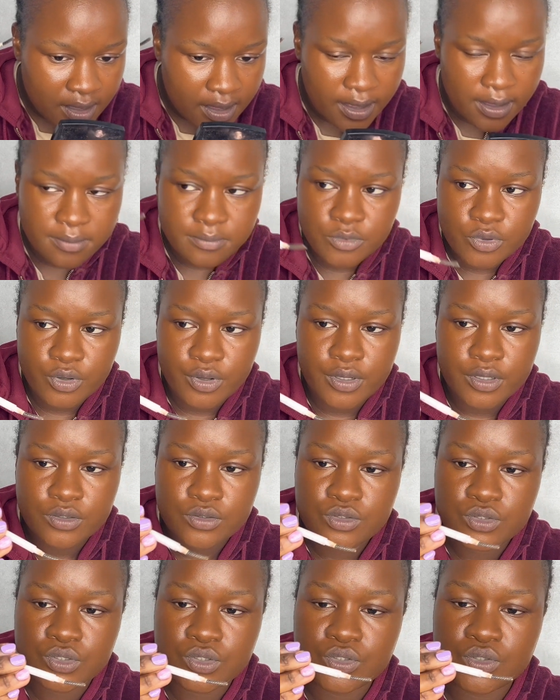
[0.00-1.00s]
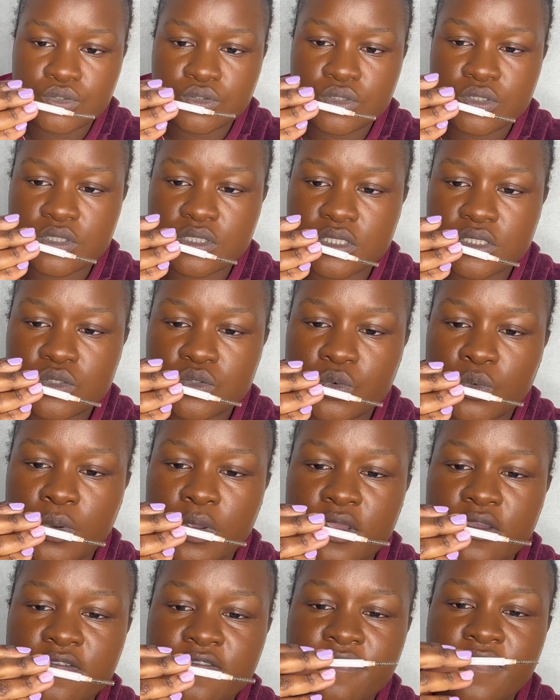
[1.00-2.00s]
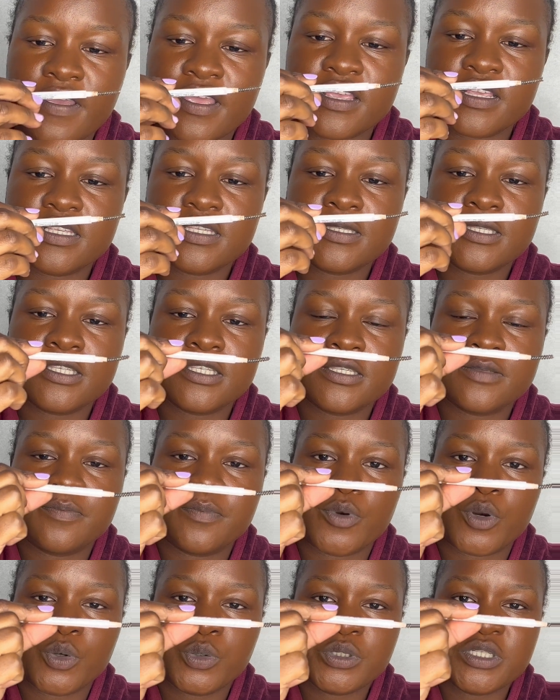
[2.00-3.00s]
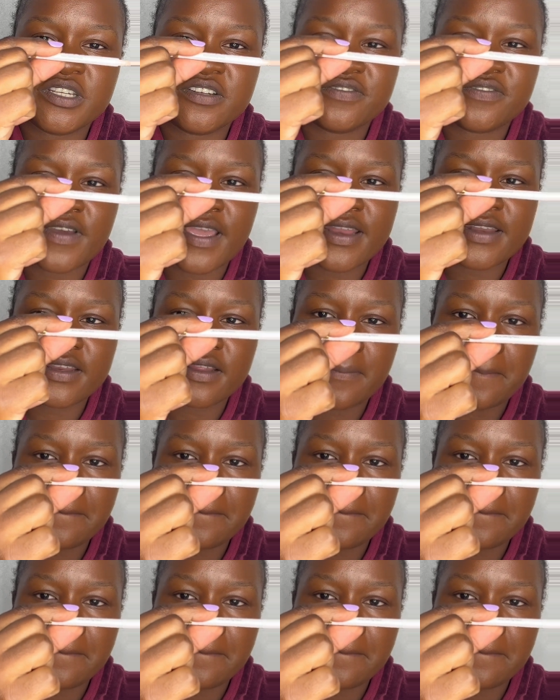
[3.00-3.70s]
I'm going to use this Quick Face Brow Defining